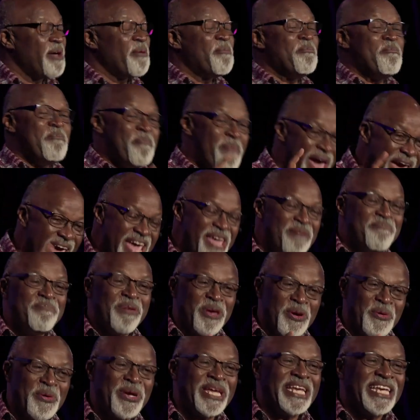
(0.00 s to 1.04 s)

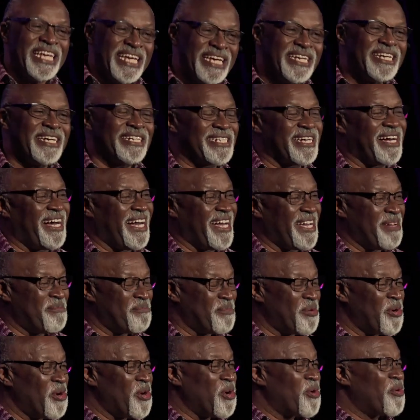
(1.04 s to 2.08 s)
Maybe we need a
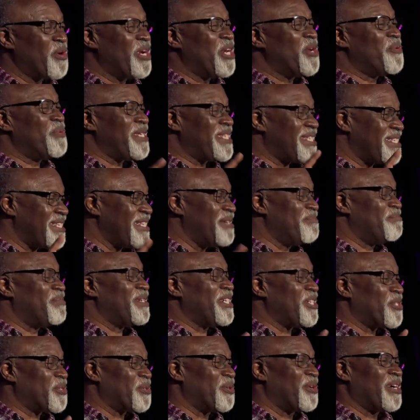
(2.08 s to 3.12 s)
time when we
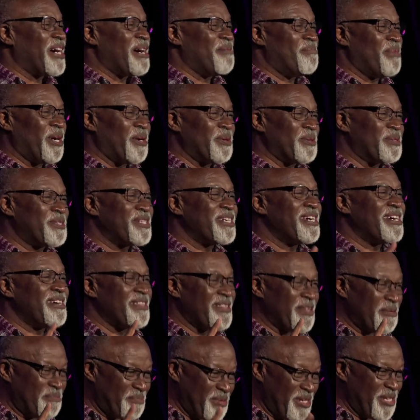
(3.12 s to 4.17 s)
simply talk about
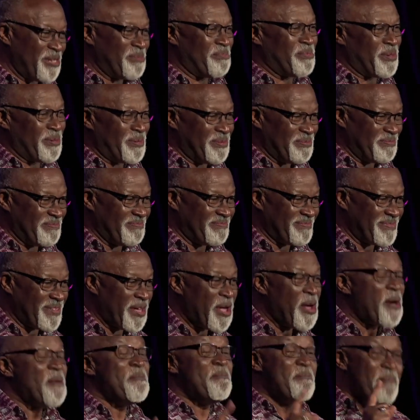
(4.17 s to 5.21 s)
the people.
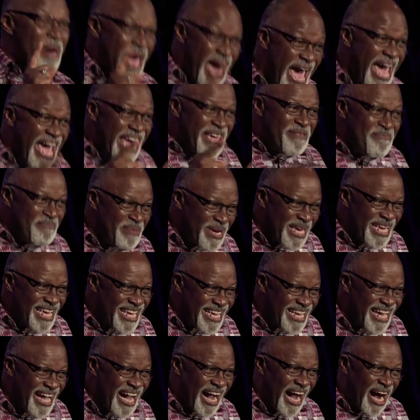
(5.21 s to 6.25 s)

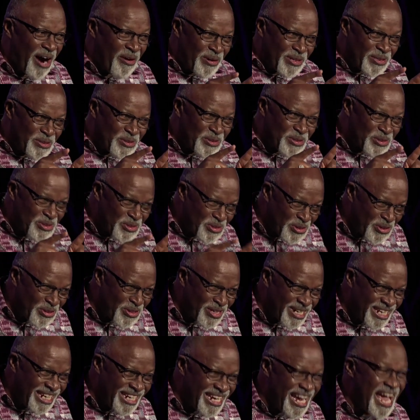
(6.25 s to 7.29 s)
Maybe our
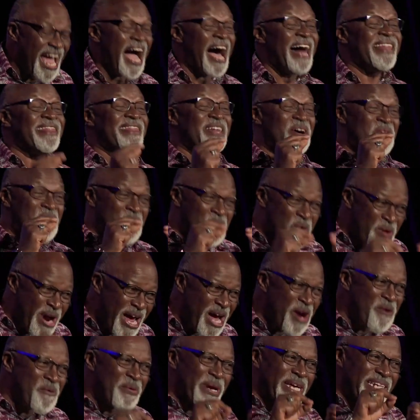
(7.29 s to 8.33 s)
story and the
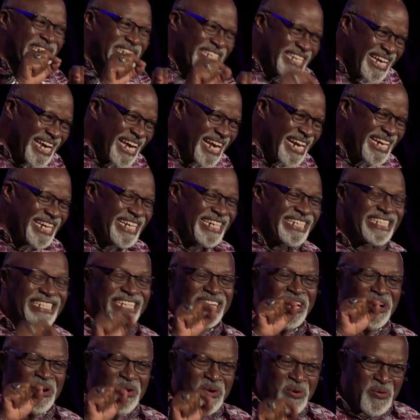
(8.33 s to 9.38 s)
way we tell it
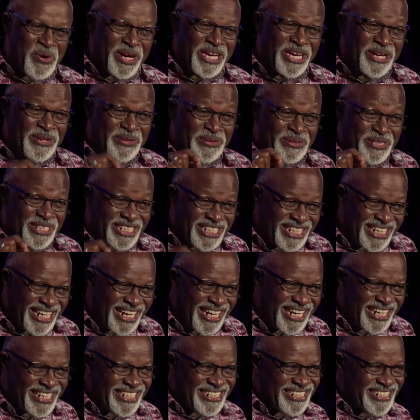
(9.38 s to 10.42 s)
will
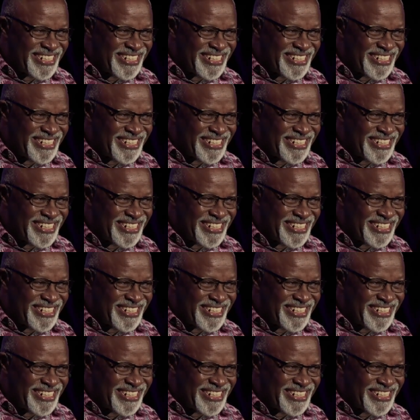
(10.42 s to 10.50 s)
change.